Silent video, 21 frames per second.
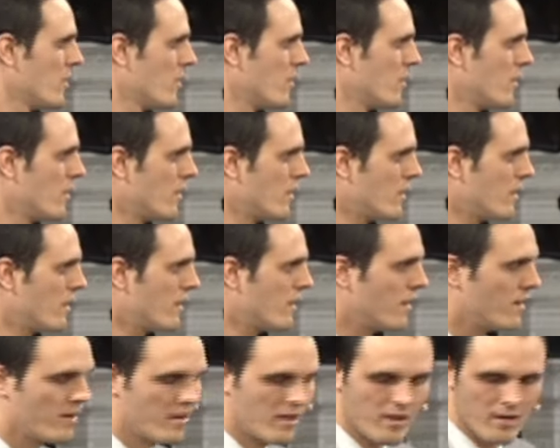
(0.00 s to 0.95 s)

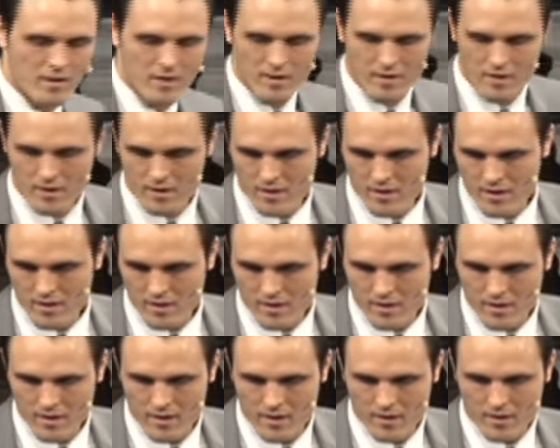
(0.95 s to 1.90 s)

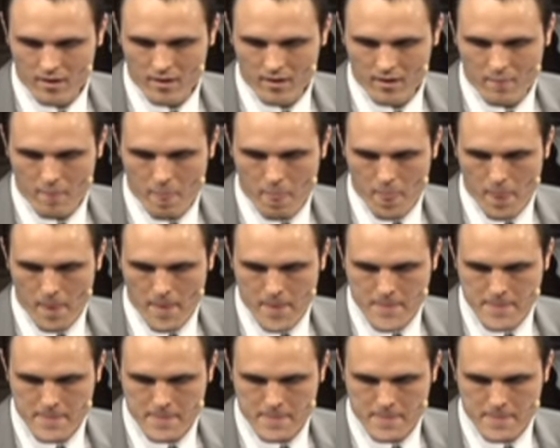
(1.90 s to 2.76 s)
[no speech]